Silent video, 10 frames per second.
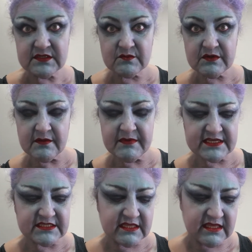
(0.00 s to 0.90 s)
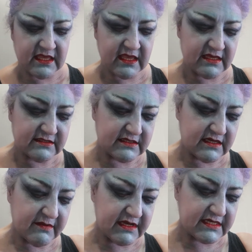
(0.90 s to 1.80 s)
So what I'm actually thinking is that
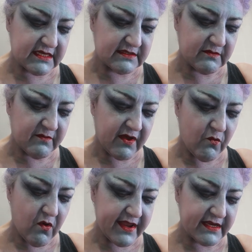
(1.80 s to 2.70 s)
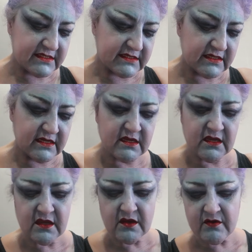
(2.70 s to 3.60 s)
I might take some of my white,
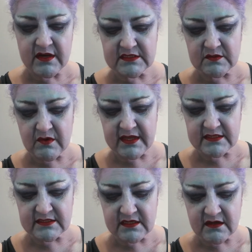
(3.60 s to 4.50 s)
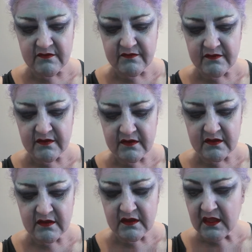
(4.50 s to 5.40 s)
crazy white stuff
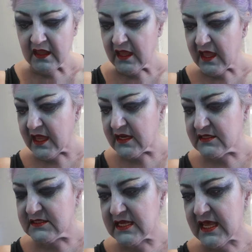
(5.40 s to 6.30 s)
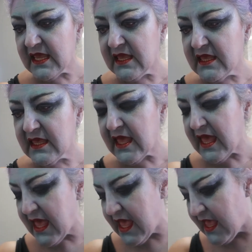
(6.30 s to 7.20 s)
and take
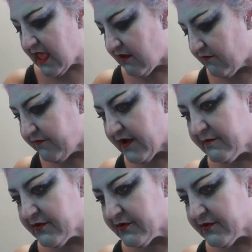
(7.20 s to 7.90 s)
a fine